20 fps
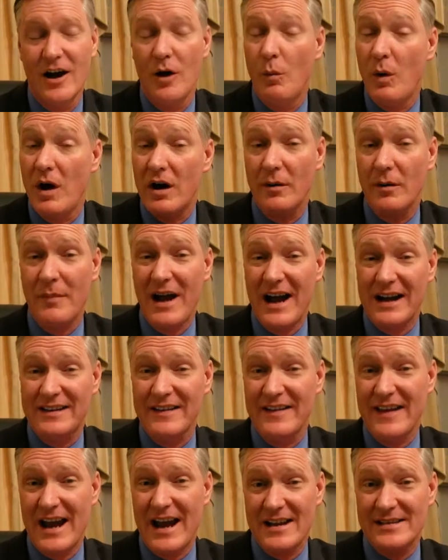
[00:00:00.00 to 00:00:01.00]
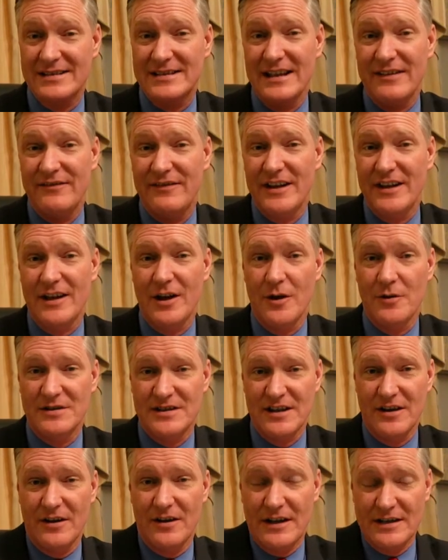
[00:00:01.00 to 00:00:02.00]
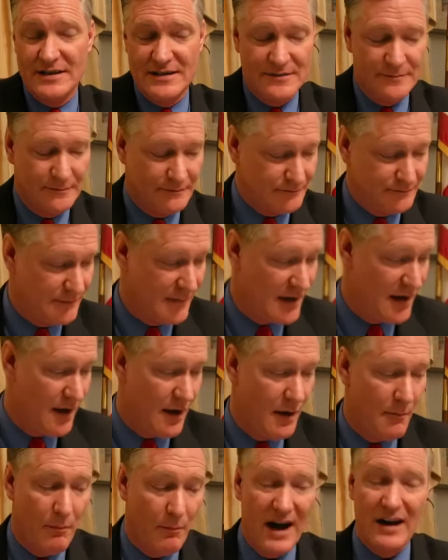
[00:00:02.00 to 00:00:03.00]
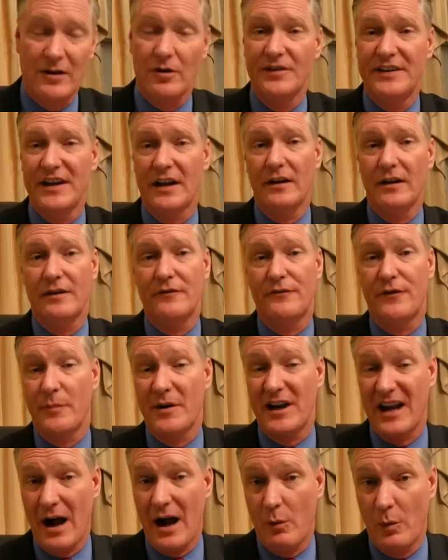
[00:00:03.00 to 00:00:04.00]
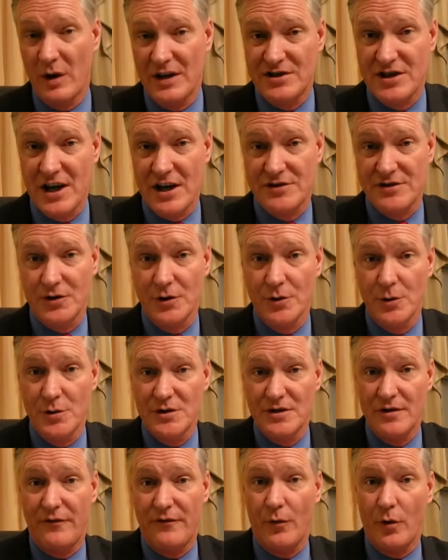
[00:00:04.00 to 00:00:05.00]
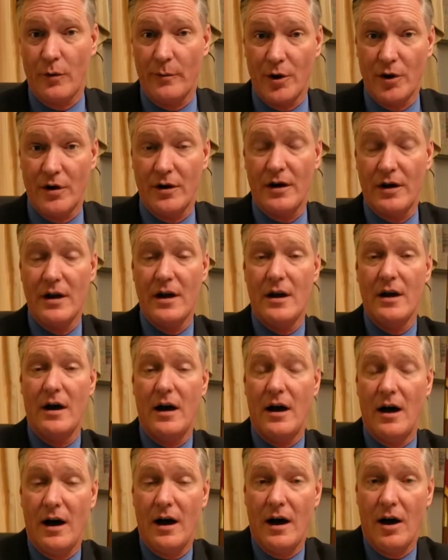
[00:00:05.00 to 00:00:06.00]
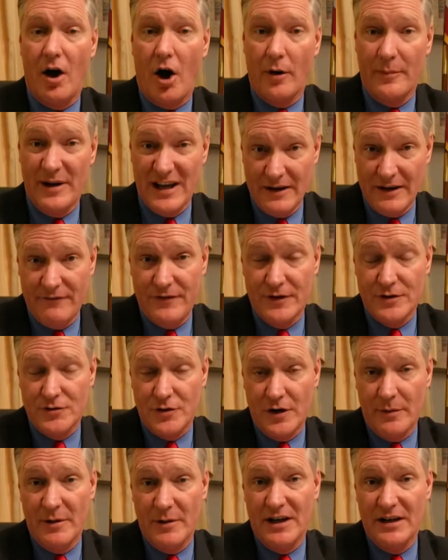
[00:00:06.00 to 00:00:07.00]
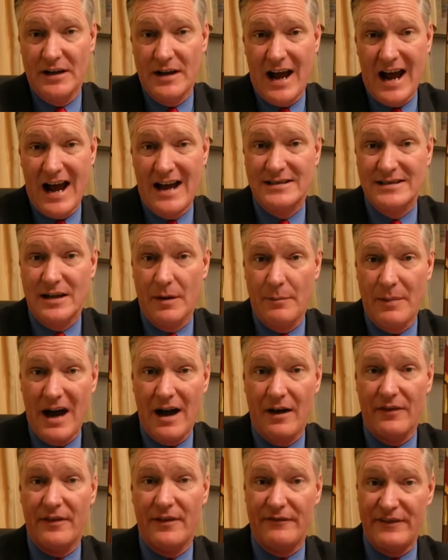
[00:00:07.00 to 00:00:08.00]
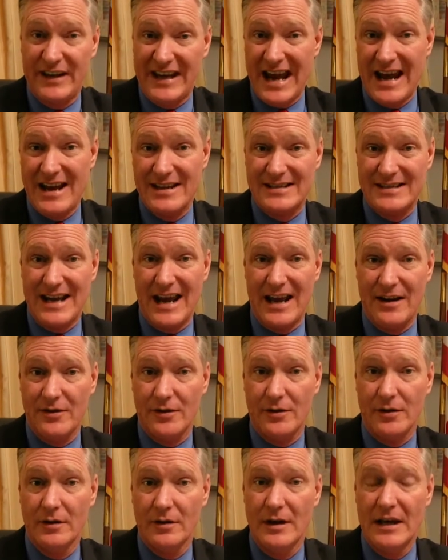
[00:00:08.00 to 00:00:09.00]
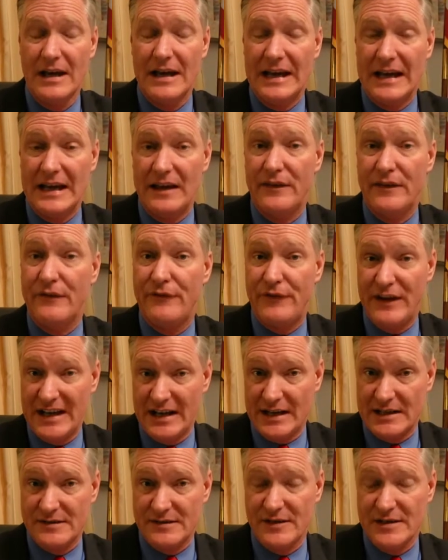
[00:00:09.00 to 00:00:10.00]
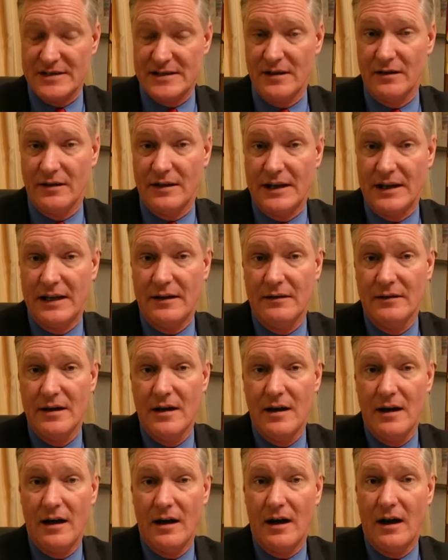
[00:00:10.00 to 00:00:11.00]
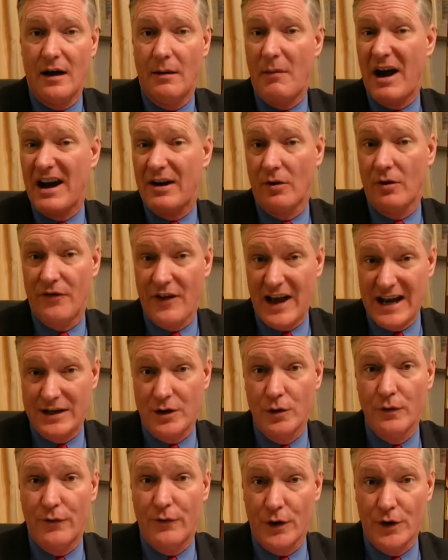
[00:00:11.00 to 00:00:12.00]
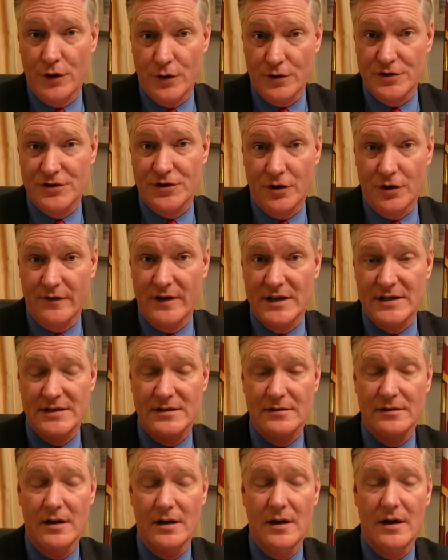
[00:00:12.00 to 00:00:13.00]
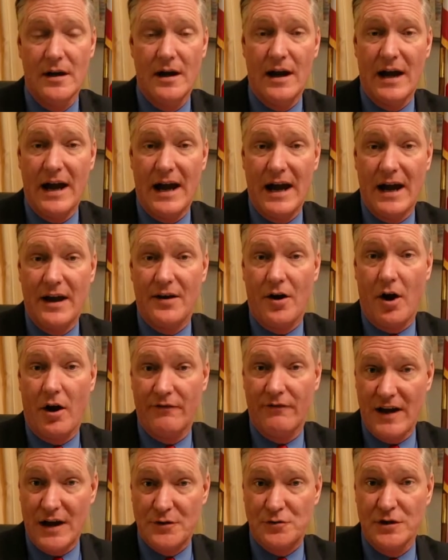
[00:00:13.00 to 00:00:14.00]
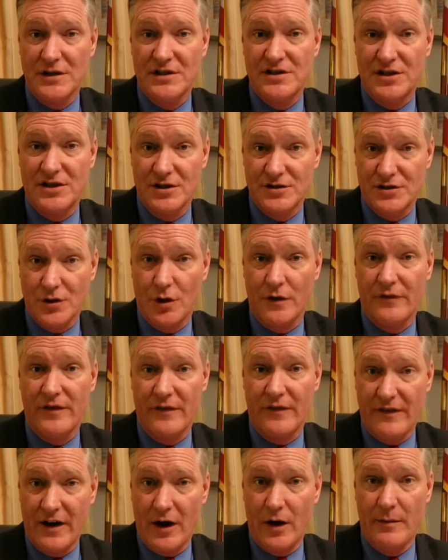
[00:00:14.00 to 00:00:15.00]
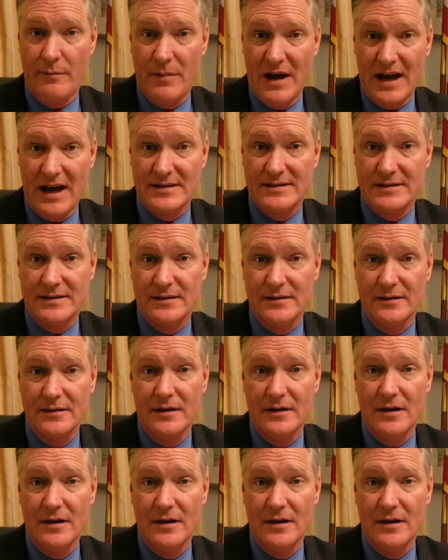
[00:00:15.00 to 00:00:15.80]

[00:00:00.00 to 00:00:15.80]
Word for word: Welcome back to the Ask Steve video series. Michael Dillon from Canal Winchester, who's a former Army infantryman, asked about the VA scandal in the Phoenix facility. Michael, thank you for your service, and our veterans deserve the very best.